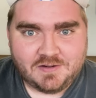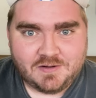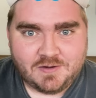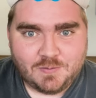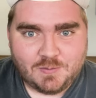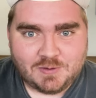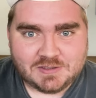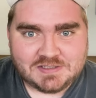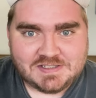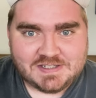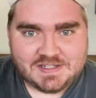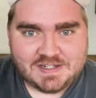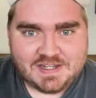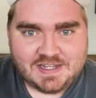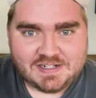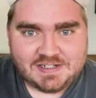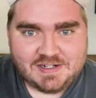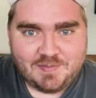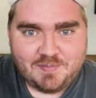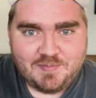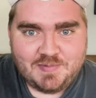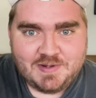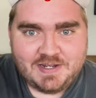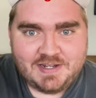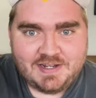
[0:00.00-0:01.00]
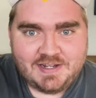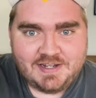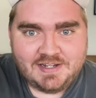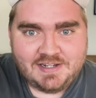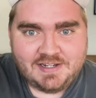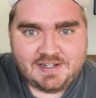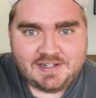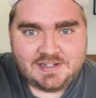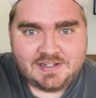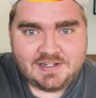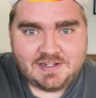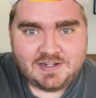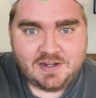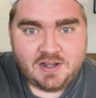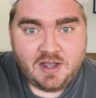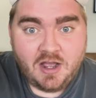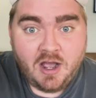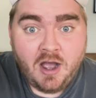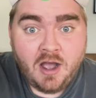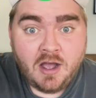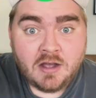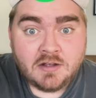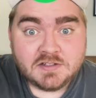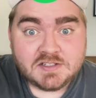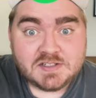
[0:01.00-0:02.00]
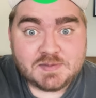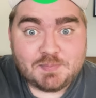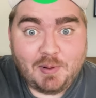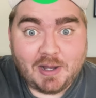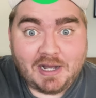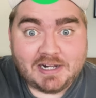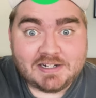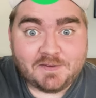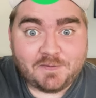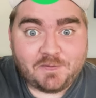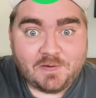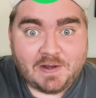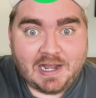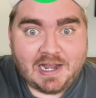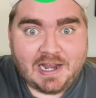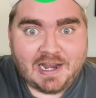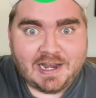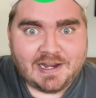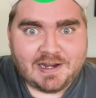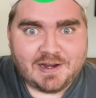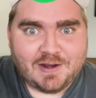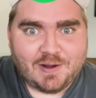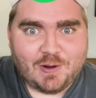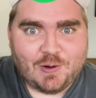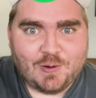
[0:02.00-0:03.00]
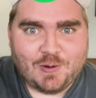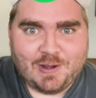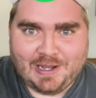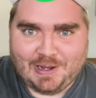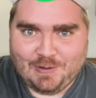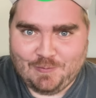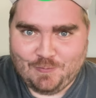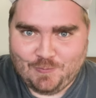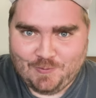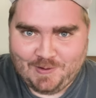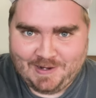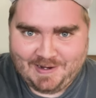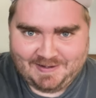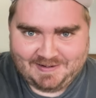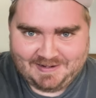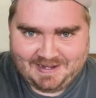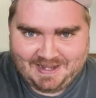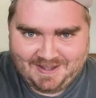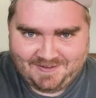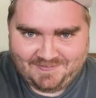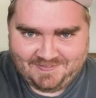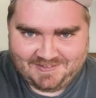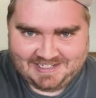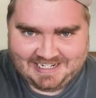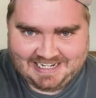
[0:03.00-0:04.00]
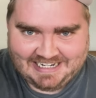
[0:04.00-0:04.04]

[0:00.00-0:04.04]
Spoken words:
What's it gonna be? Spotify! Okay, wait, I have an